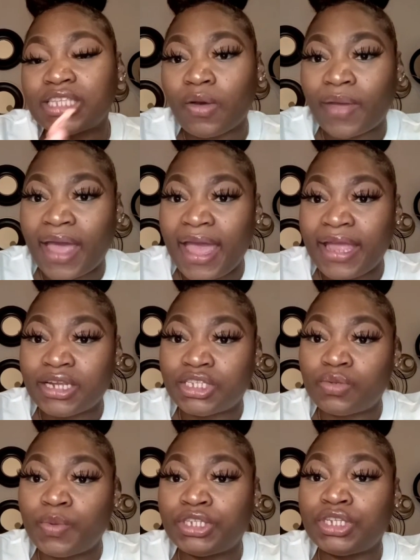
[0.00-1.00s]
it's okay to
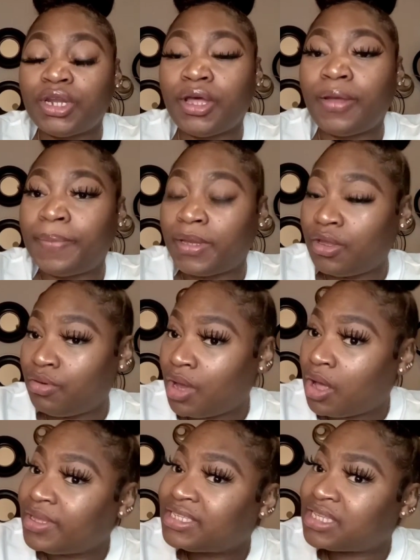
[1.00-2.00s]
switch it up and you
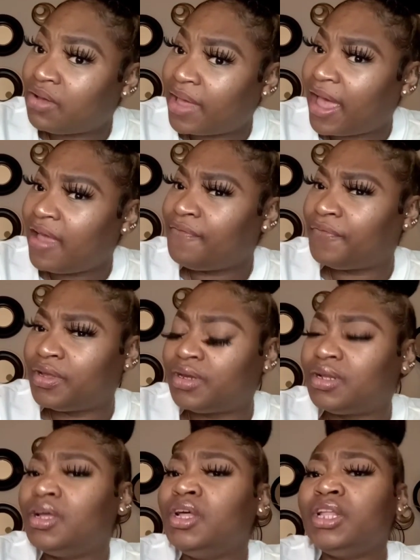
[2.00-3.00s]
know, it's okay for
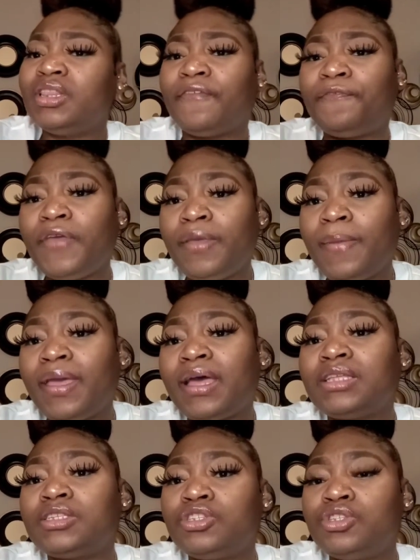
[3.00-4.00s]
the, the
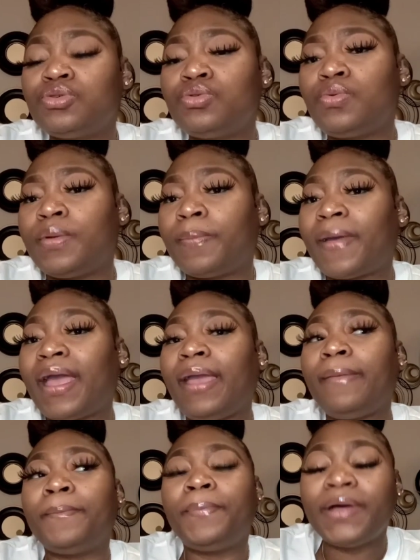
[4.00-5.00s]
female to do and
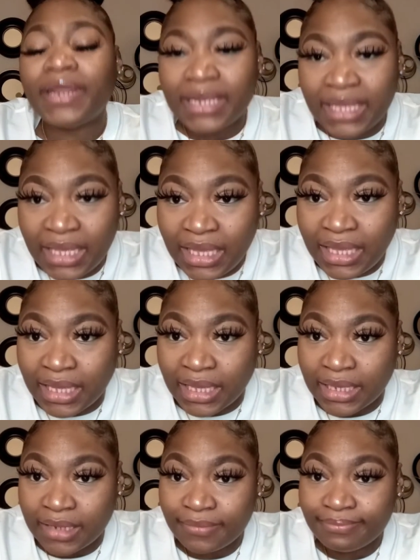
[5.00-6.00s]
pay, but
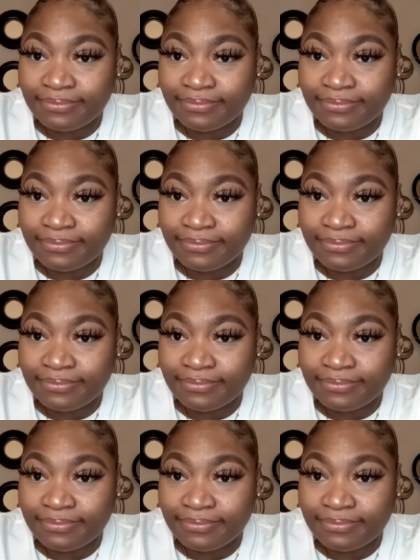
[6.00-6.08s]
again,